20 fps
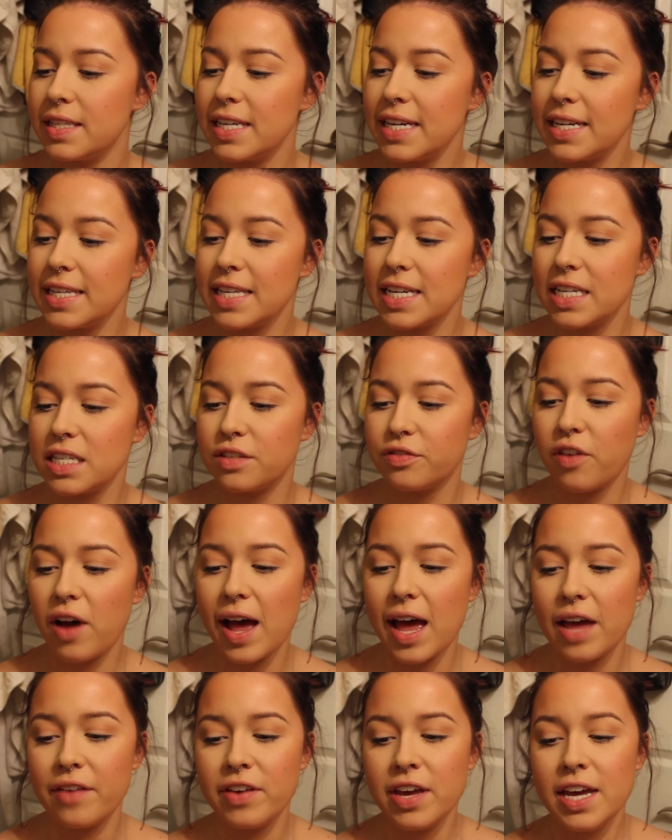
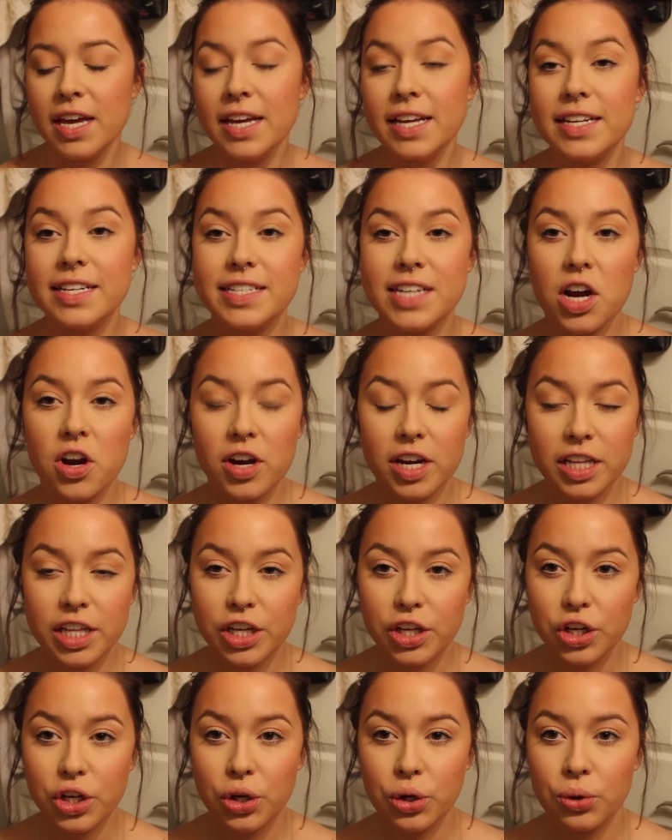665
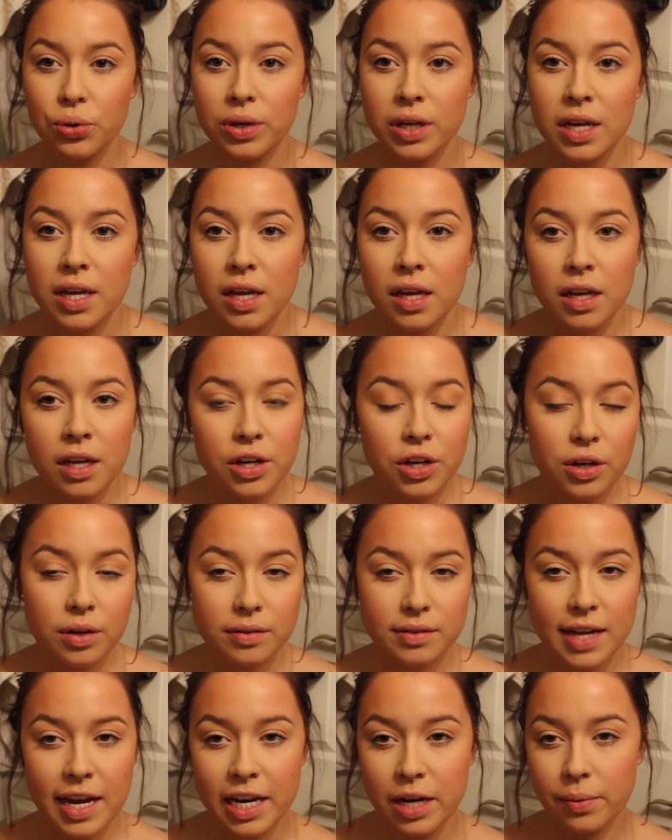Daringly Nude.
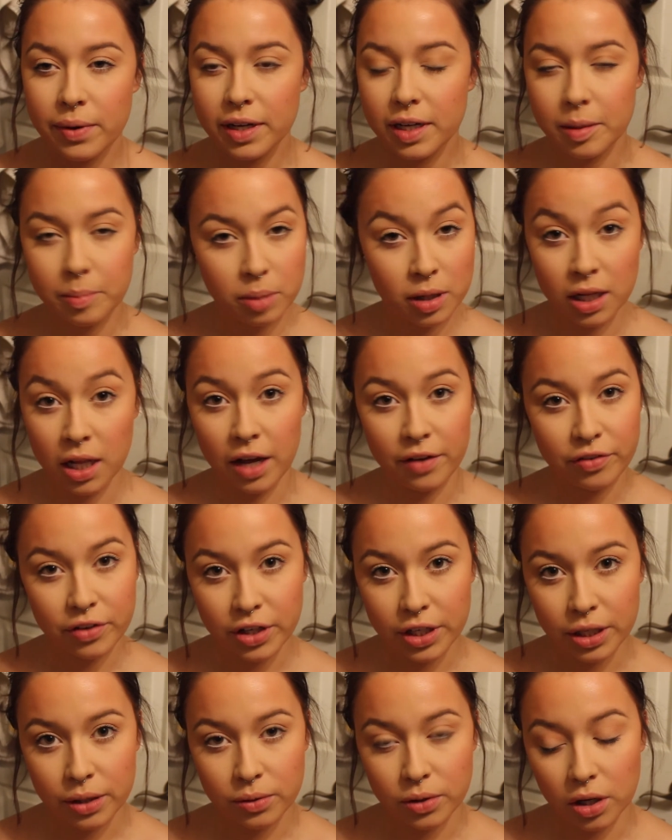Anyone can pull off a
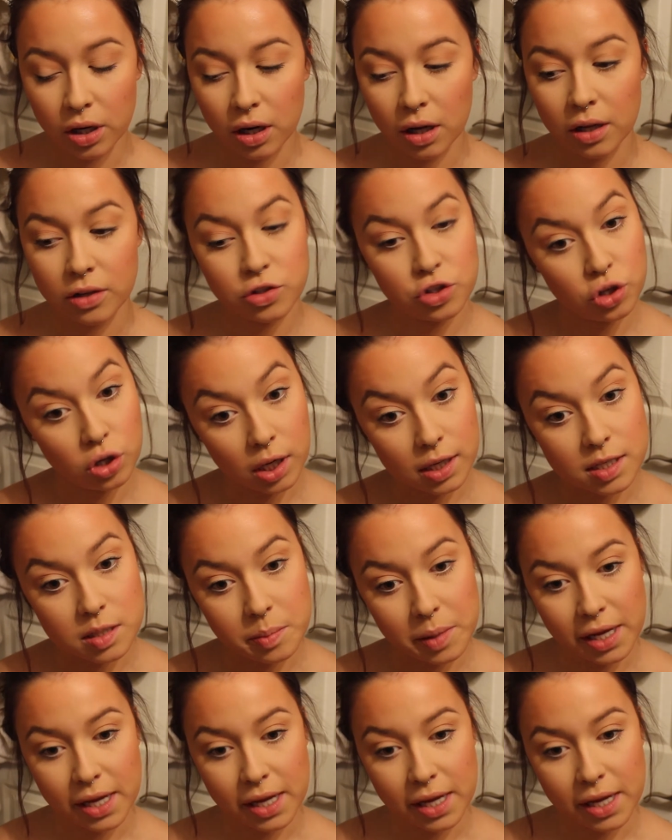nude, girl, trust